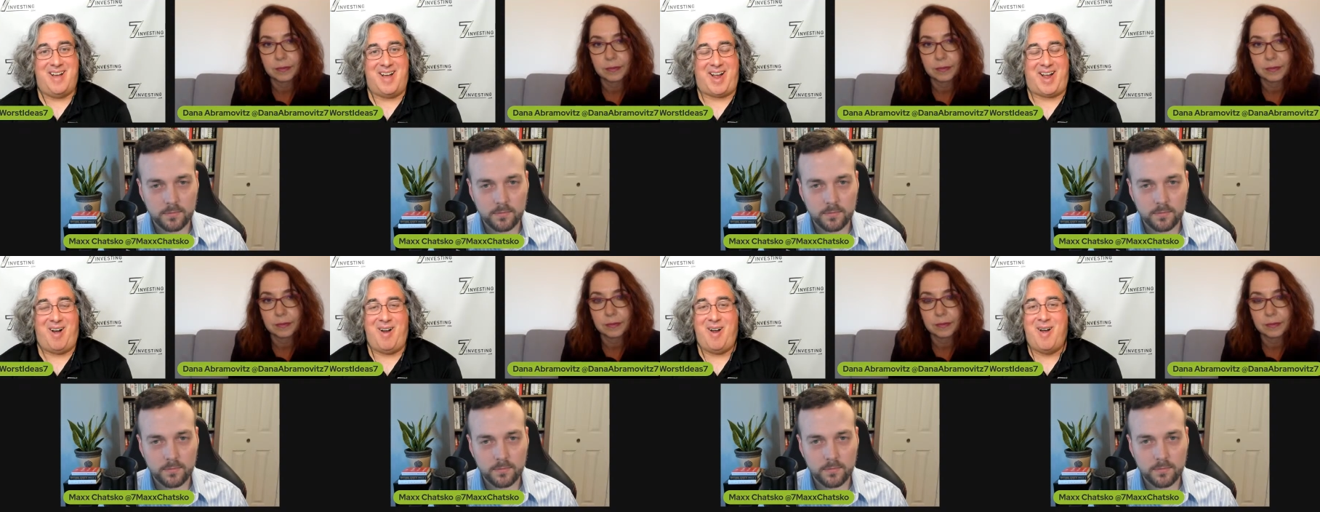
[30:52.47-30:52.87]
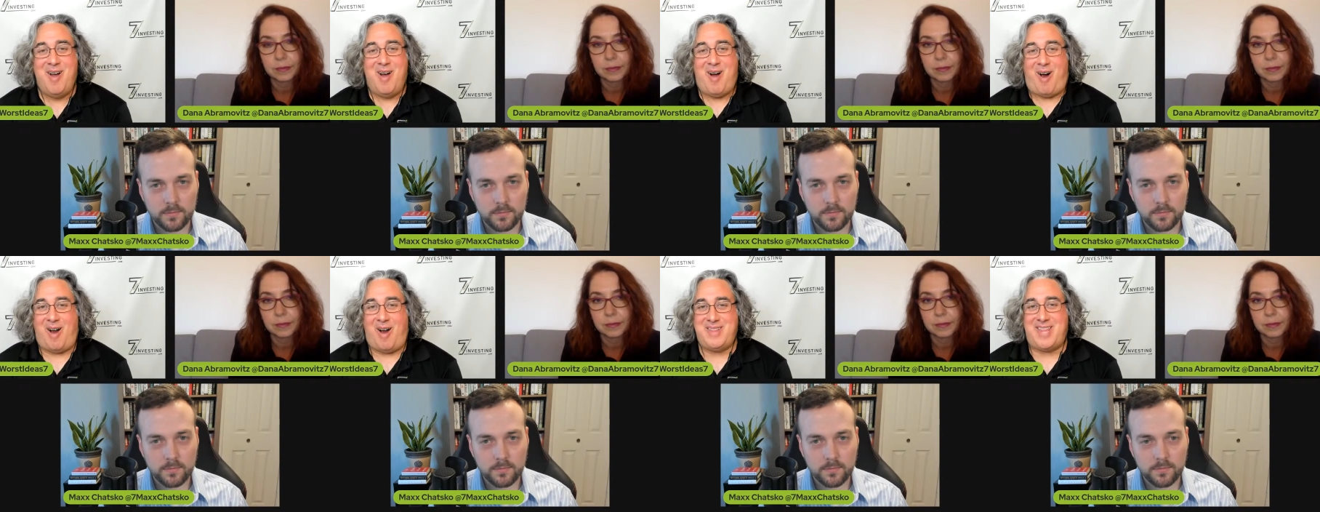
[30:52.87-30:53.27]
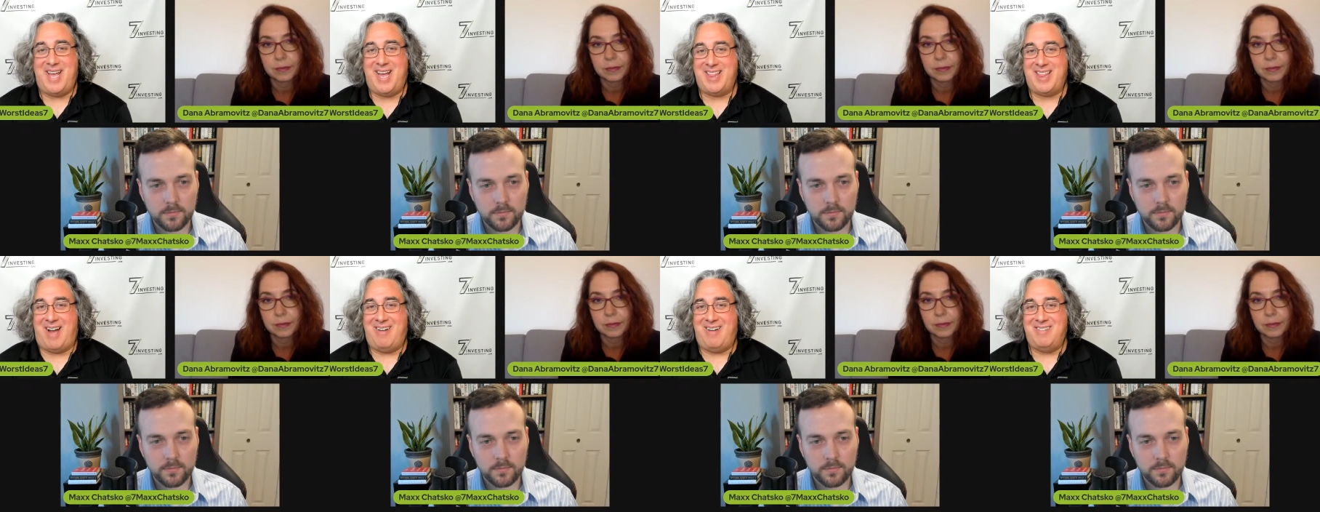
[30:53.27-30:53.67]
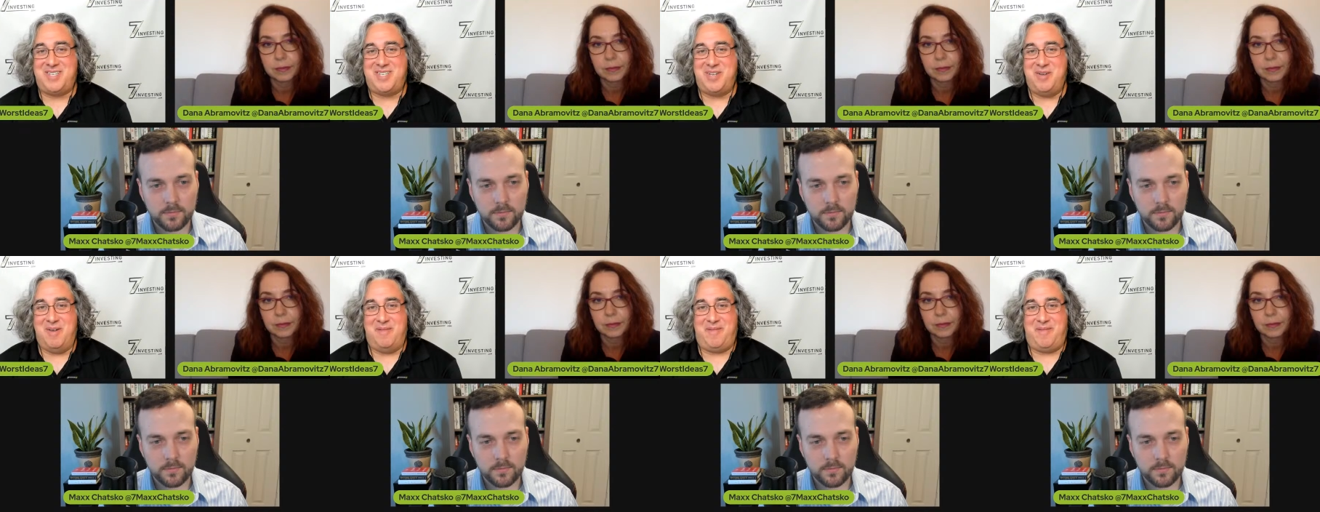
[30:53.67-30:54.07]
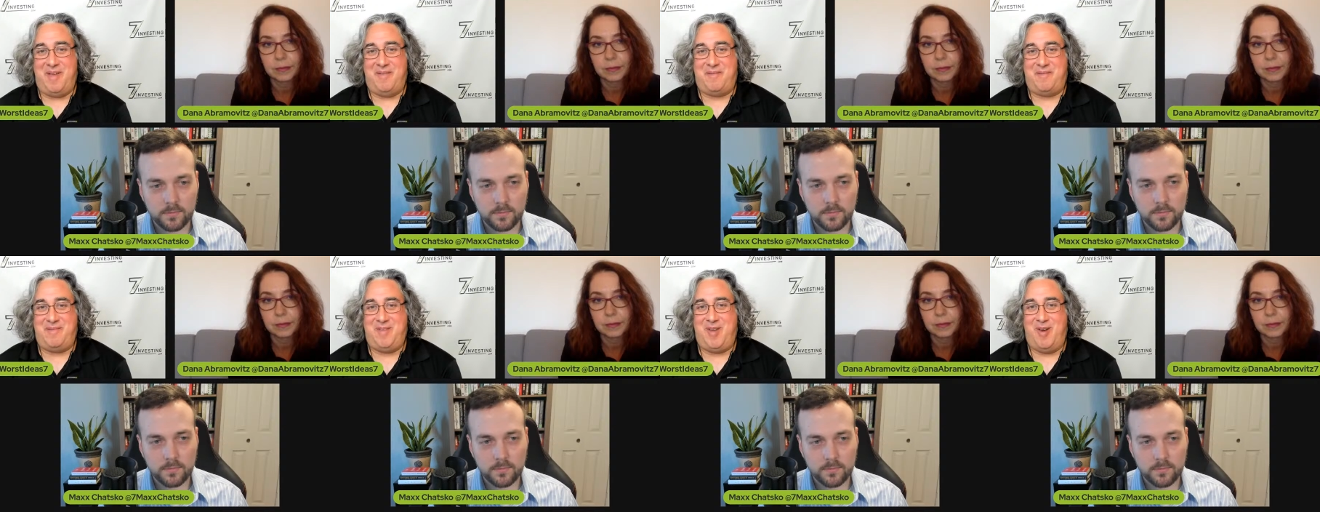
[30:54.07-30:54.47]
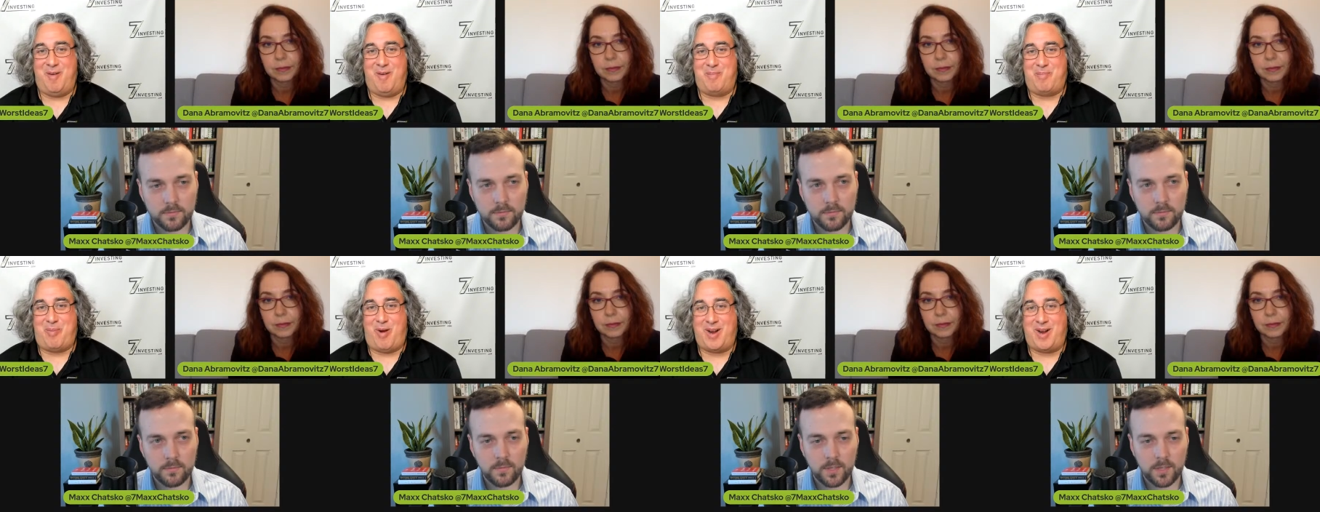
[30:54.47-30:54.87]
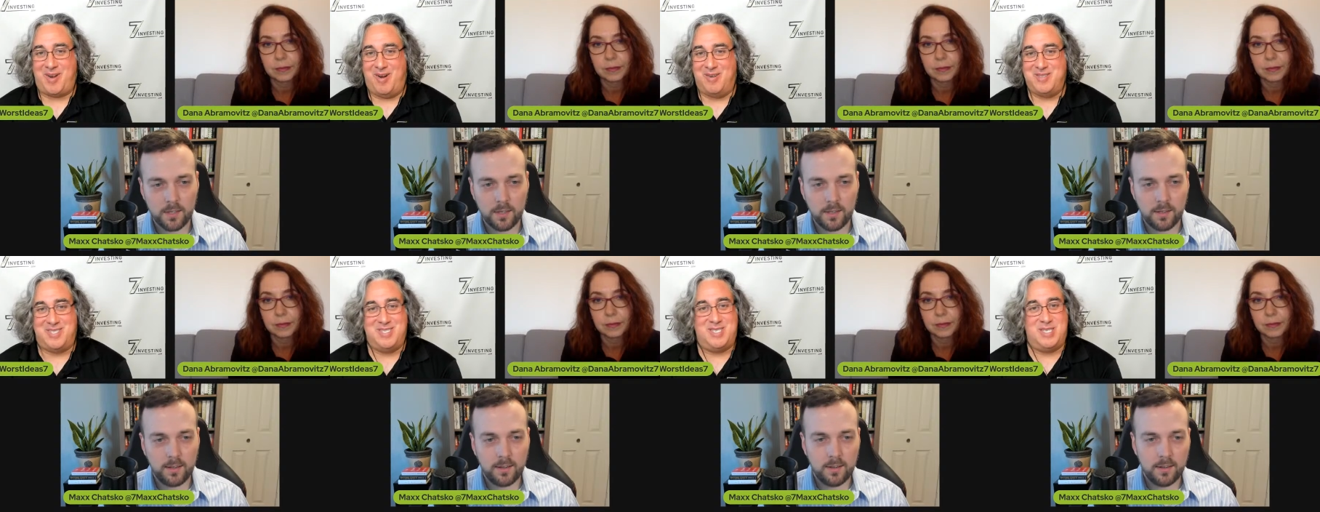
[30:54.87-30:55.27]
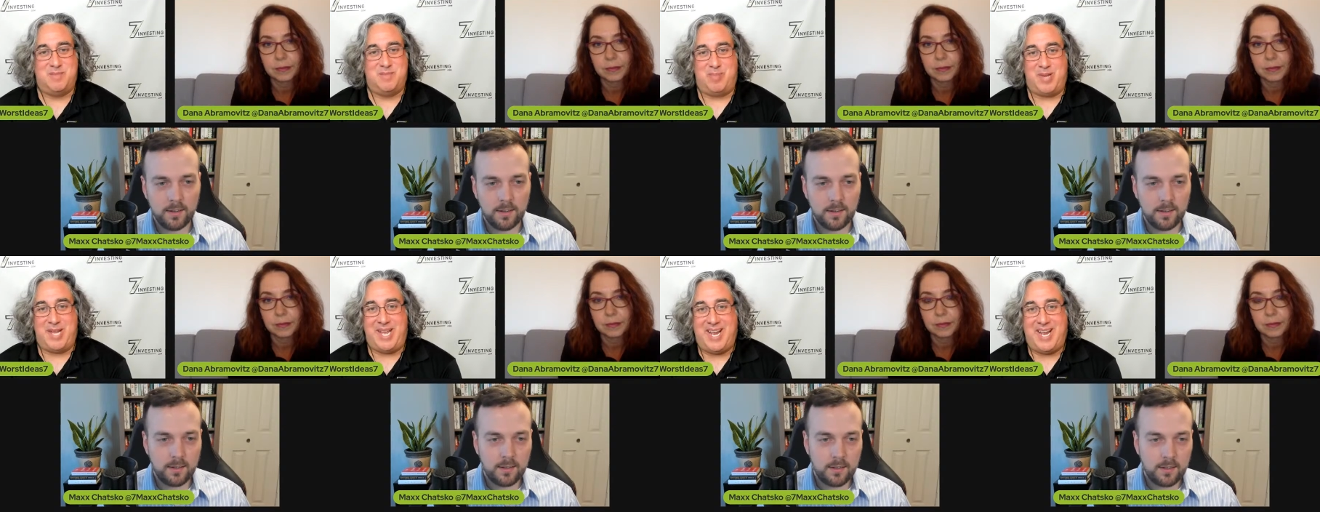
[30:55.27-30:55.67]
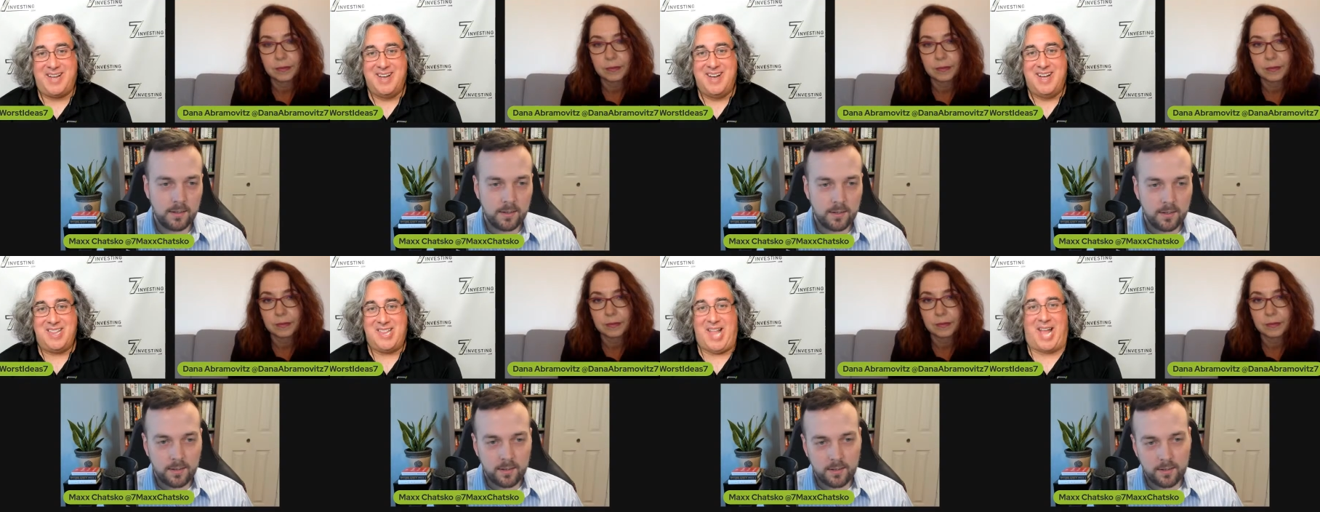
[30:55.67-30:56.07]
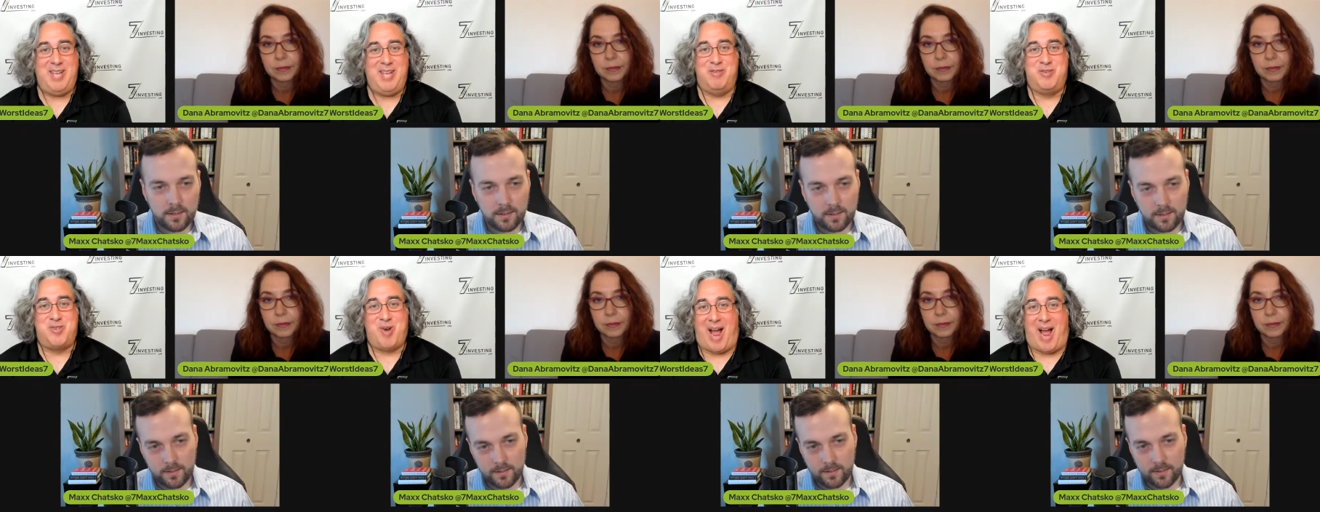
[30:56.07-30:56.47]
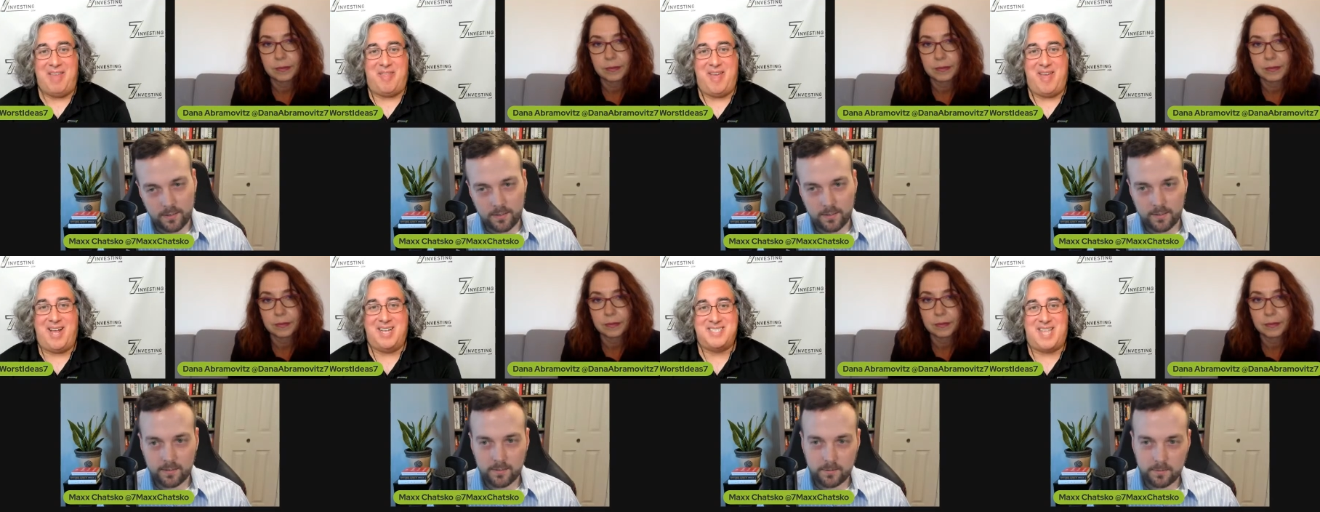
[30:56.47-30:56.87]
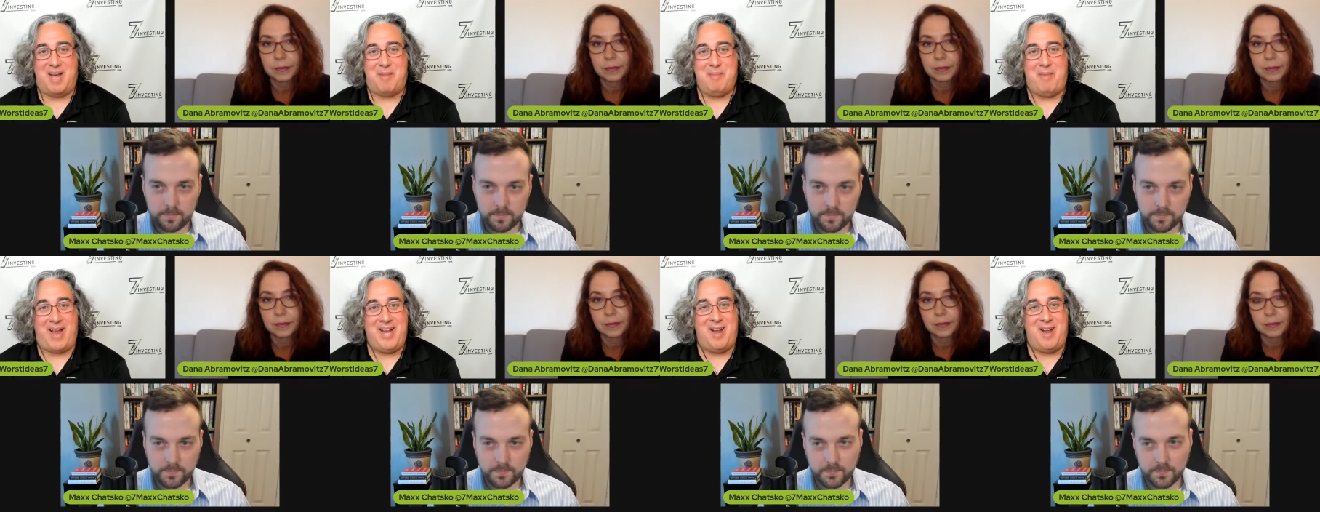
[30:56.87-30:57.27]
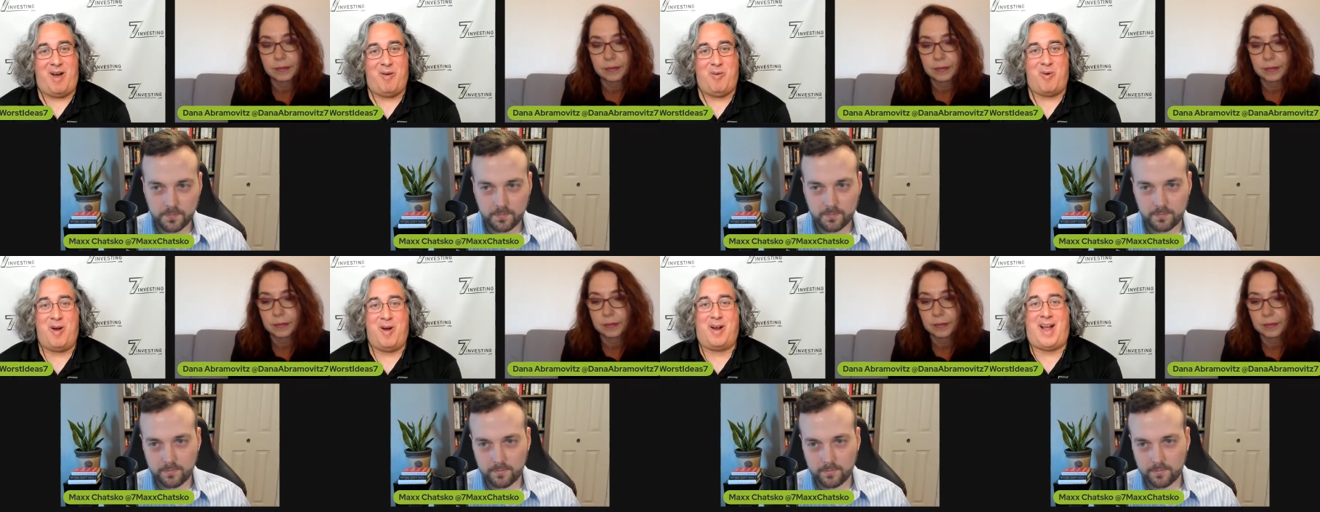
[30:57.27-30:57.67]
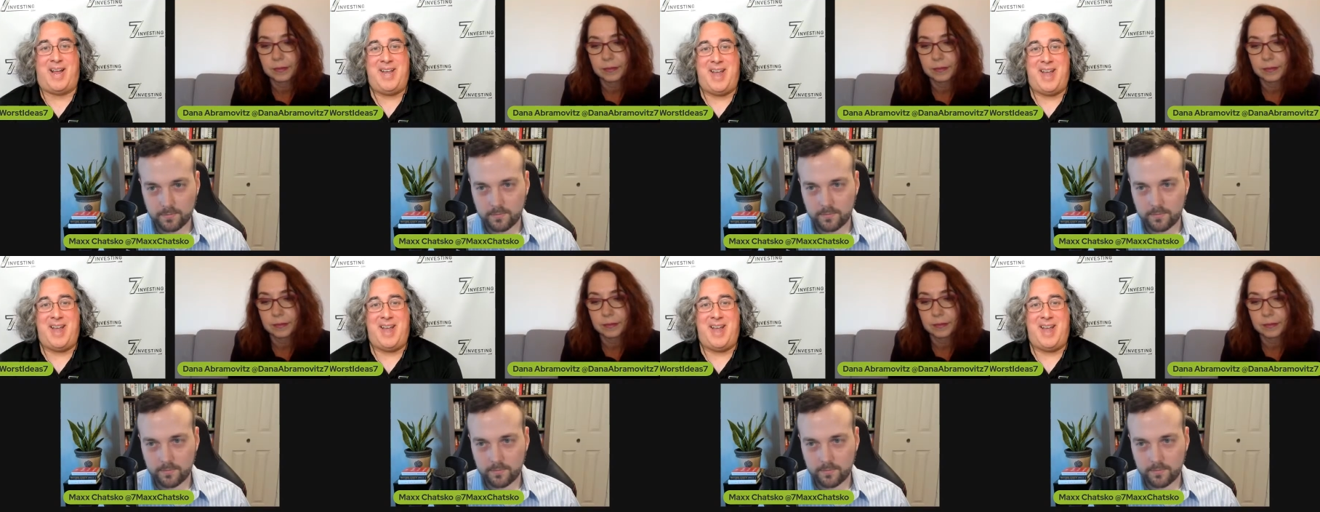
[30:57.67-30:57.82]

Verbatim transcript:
Speaker 1: Like, are, aren't they allowed to, if if your prognosis is bleak, let you try things that might not work?